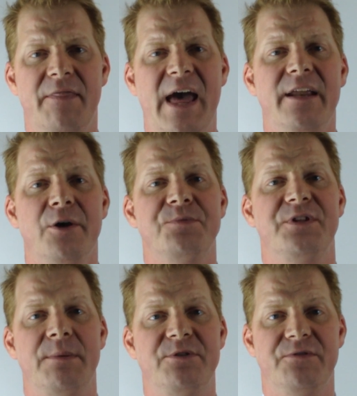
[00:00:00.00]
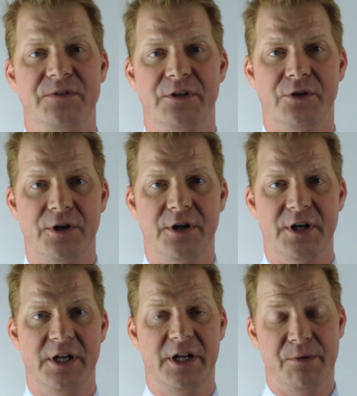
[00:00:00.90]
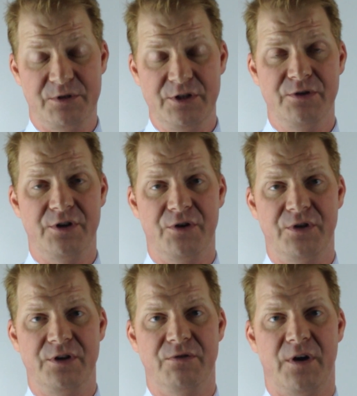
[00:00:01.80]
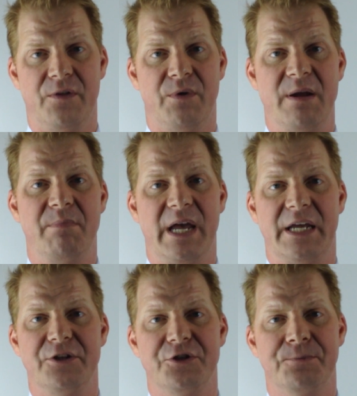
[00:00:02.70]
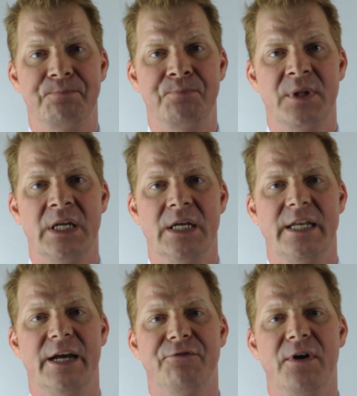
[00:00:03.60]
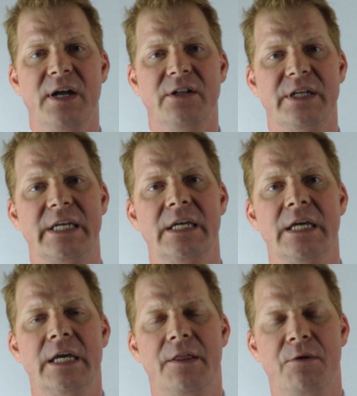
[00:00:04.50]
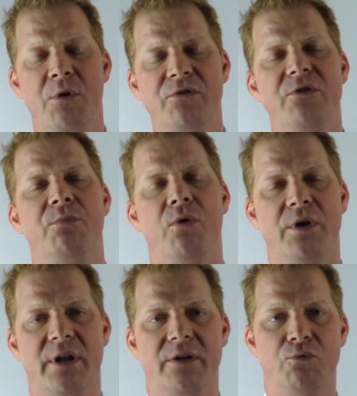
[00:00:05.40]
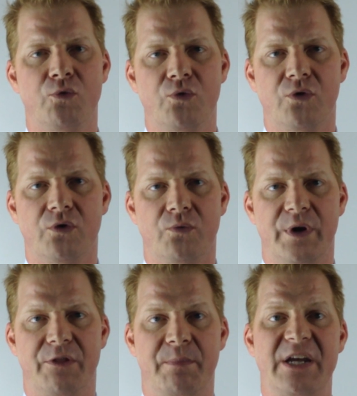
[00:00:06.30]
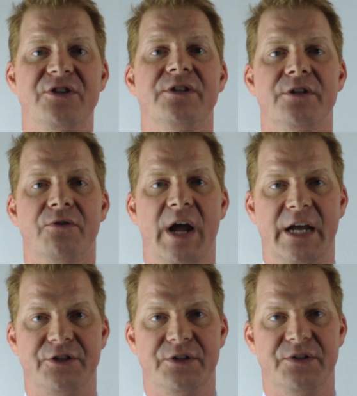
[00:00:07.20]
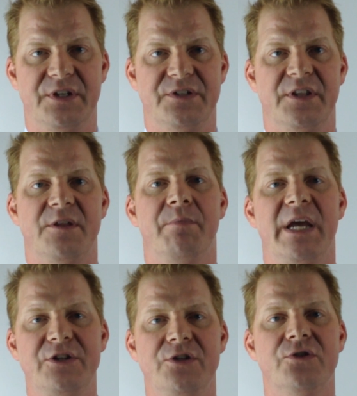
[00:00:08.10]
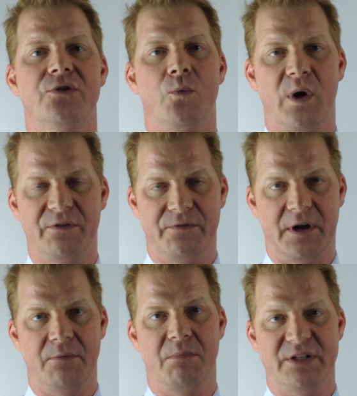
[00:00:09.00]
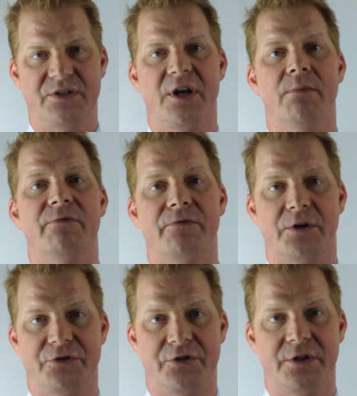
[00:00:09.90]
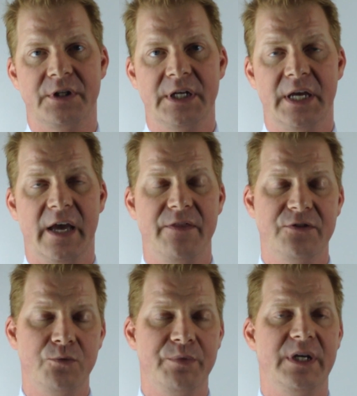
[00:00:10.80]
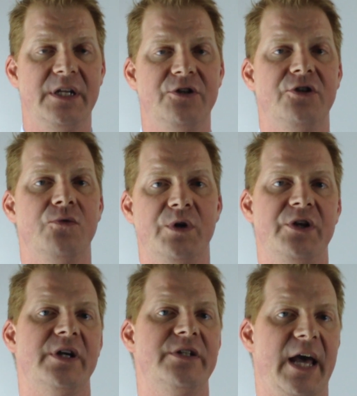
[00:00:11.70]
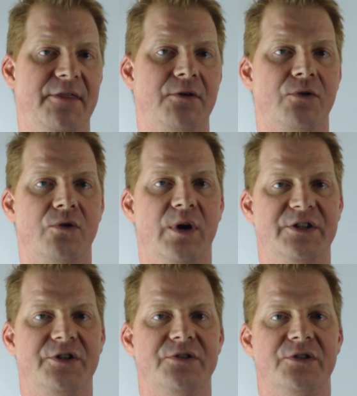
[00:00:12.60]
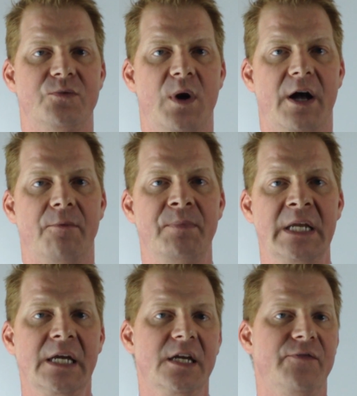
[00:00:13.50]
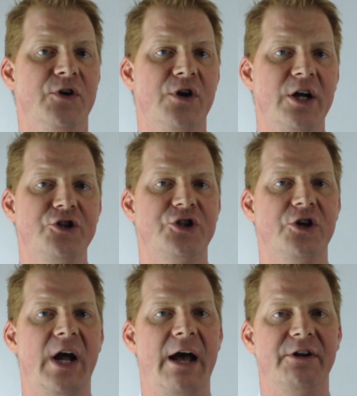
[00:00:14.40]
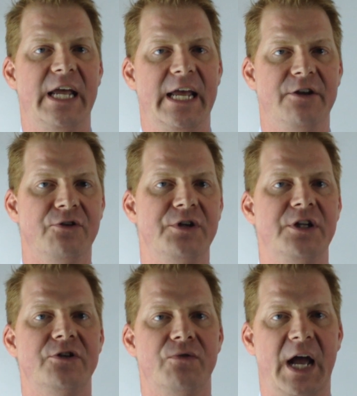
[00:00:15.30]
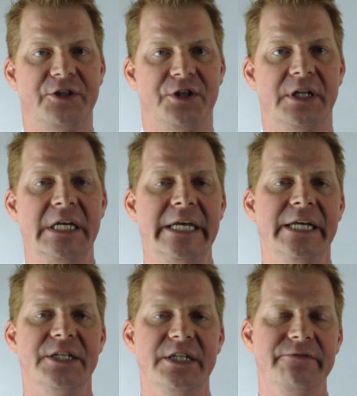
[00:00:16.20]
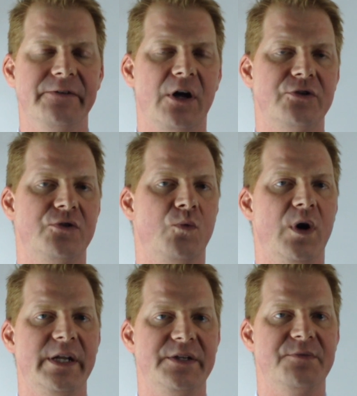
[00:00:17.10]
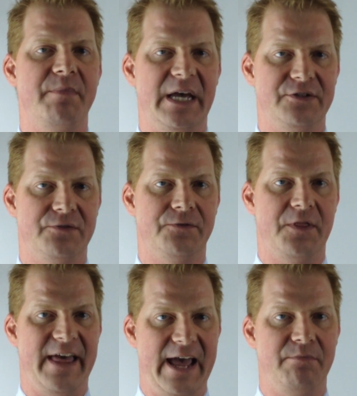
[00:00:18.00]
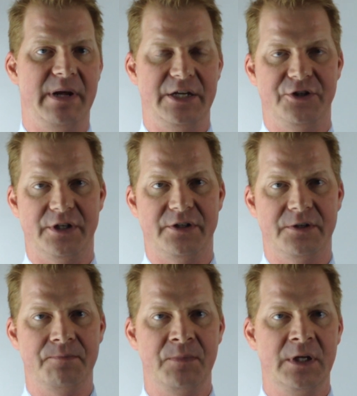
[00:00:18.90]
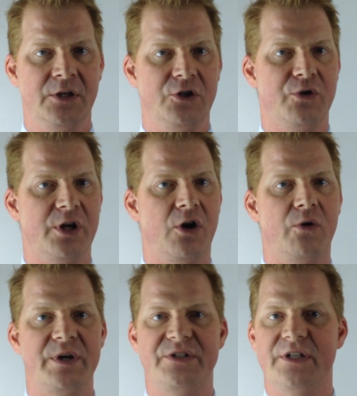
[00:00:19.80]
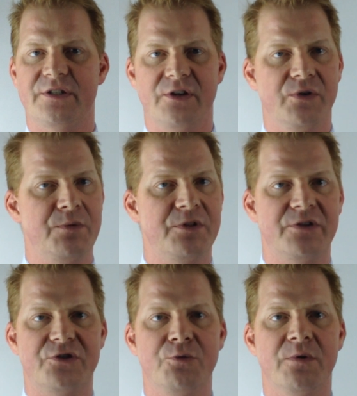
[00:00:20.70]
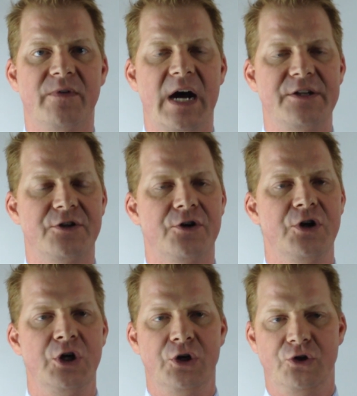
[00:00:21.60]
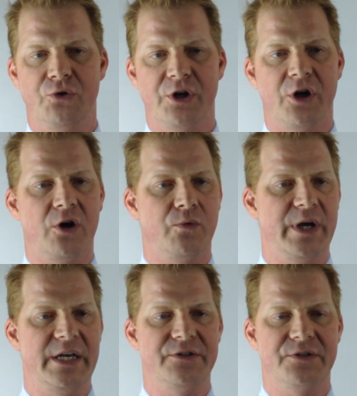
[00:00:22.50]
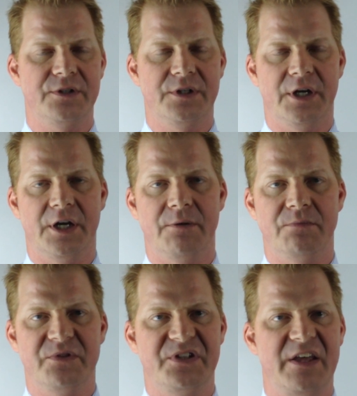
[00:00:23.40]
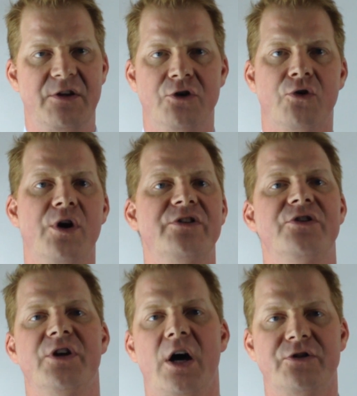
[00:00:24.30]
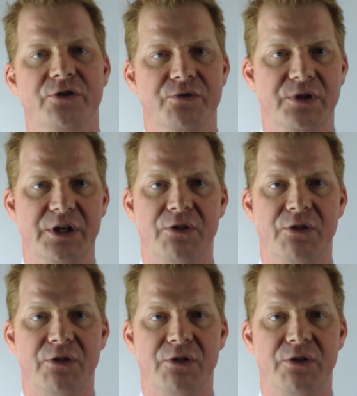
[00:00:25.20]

That helps them to feel heard, and it helps you to know that you're on the right page. Now finally, the most important rule with patient interactions is that the patient's welfare must come first. And this will be an issue when you get to ethical questions as well. If you're not sure how to handle an interaction, default to what is best for that patient. You can always disagree with the supervisor. You can always say that you're going to talk to the